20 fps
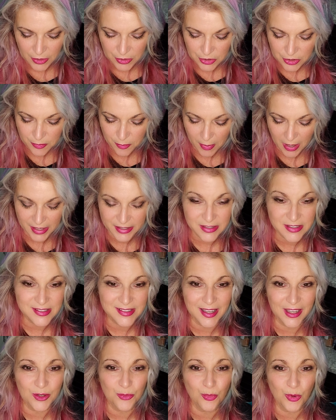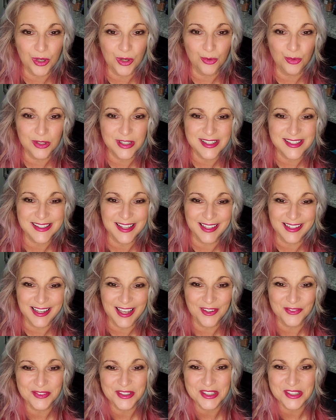you might say, well, what does that
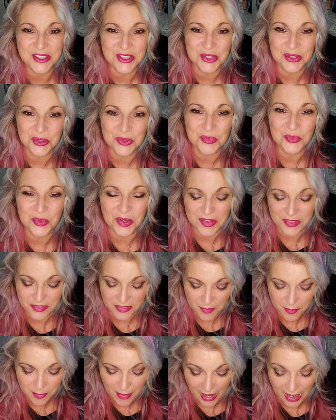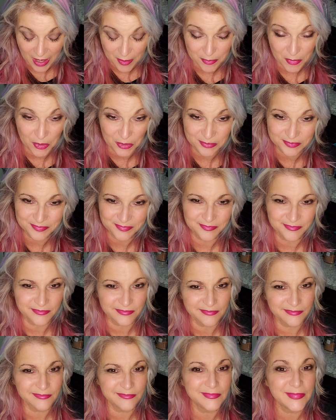have to do with the Bible?
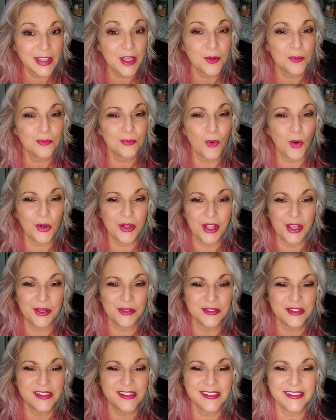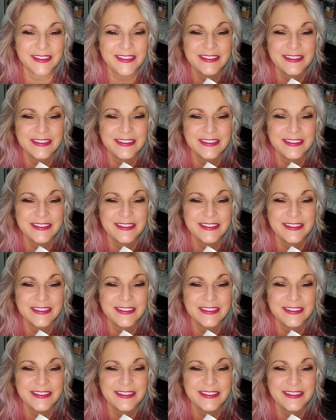More notes.